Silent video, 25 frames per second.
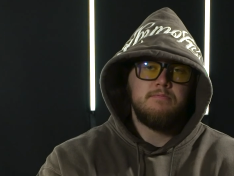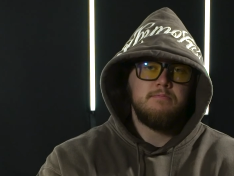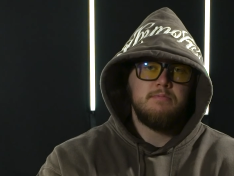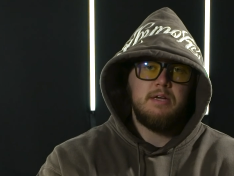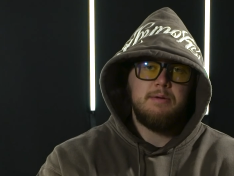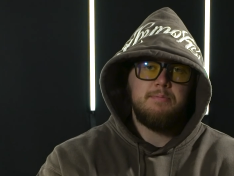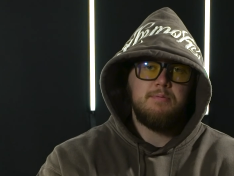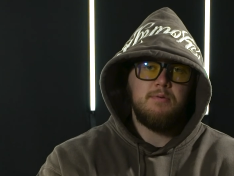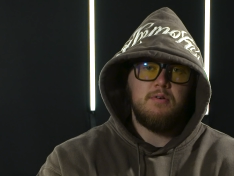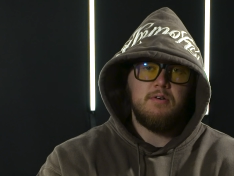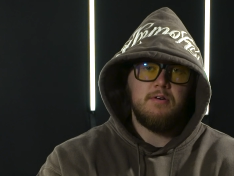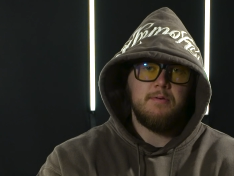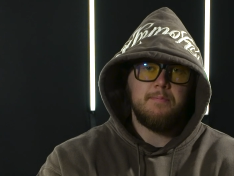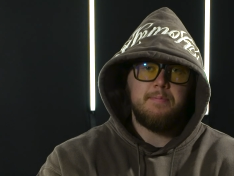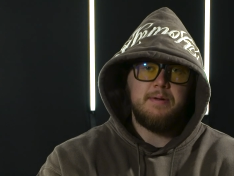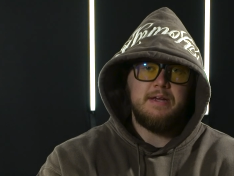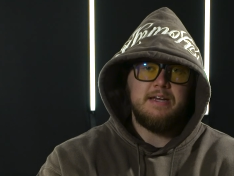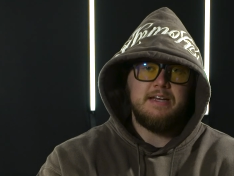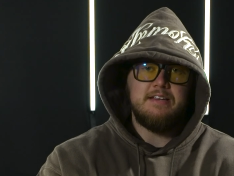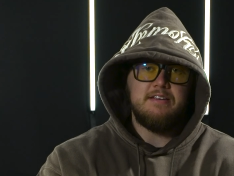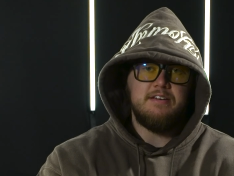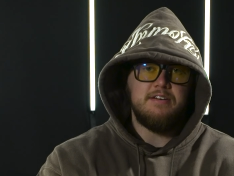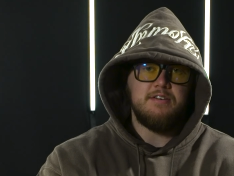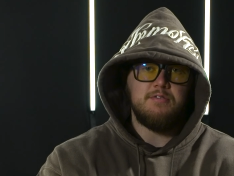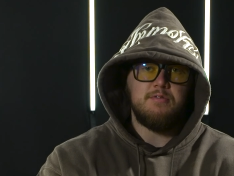people aren't
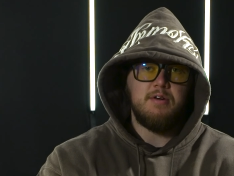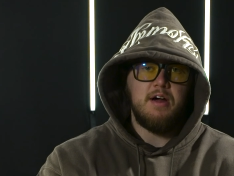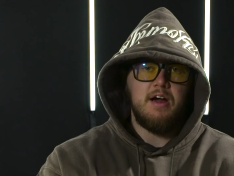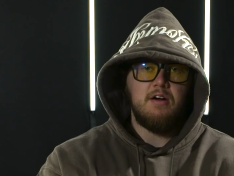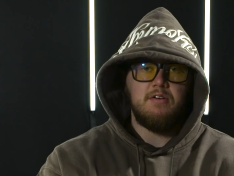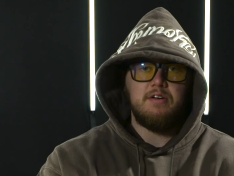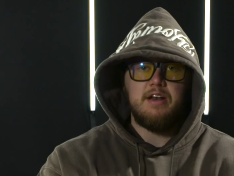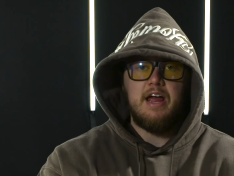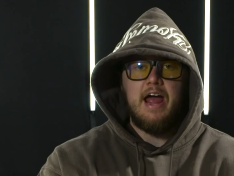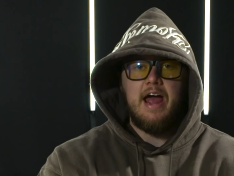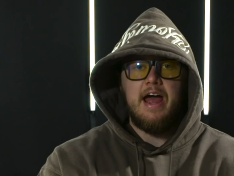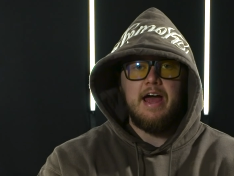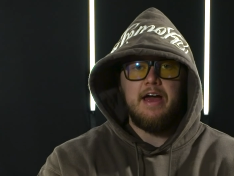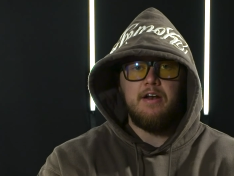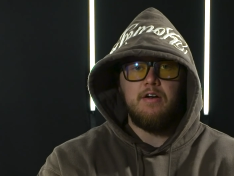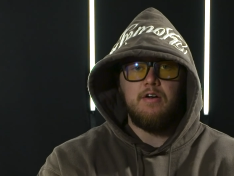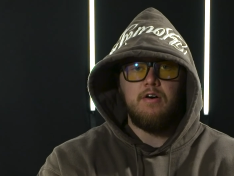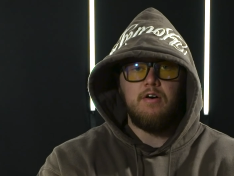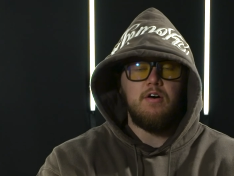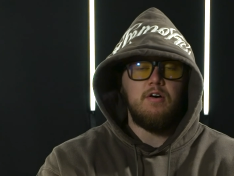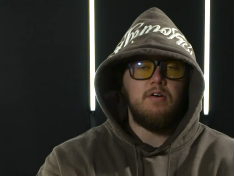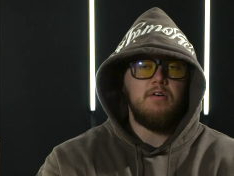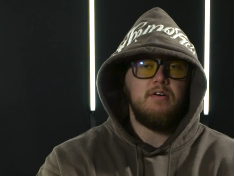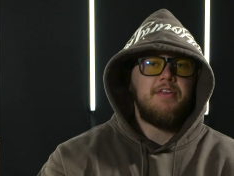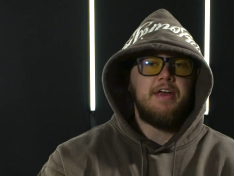peaked year round at all.